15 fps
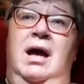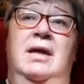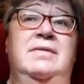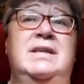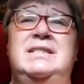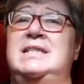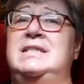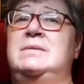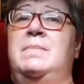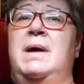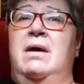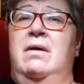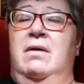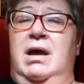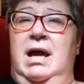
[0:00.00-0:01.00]
And this is
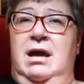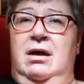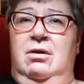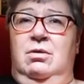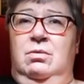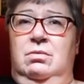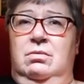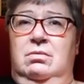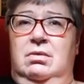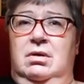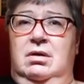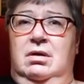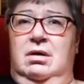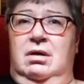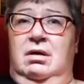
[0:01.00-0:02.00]
about how
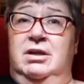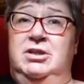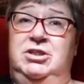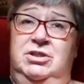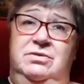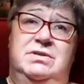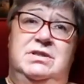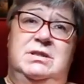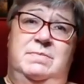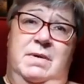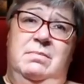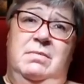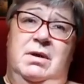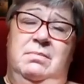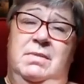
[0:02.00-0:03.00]
I choose to
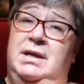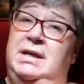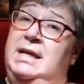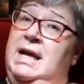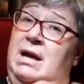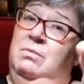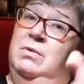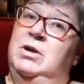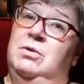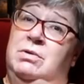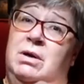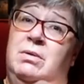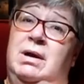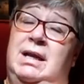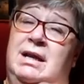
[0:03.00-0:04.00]
spend my money. And we all
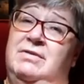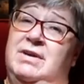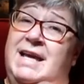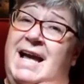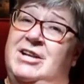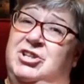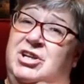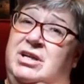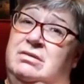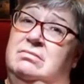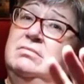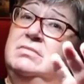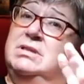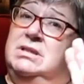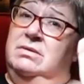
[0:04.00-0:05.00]
know I love a gadget,
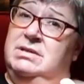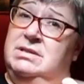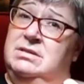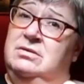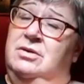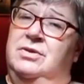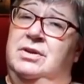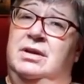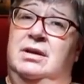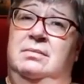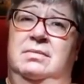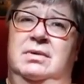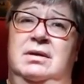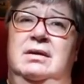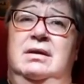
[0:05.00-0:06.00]
so it's not that
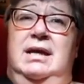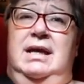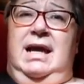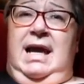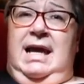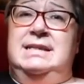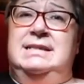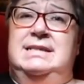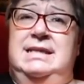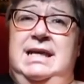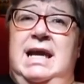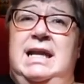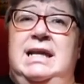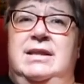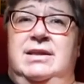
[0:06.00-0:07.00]
I'm
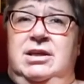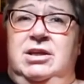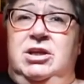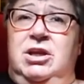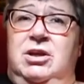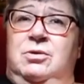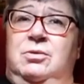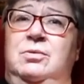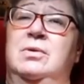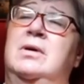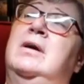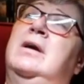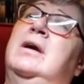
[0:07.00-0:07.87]
anti anything new.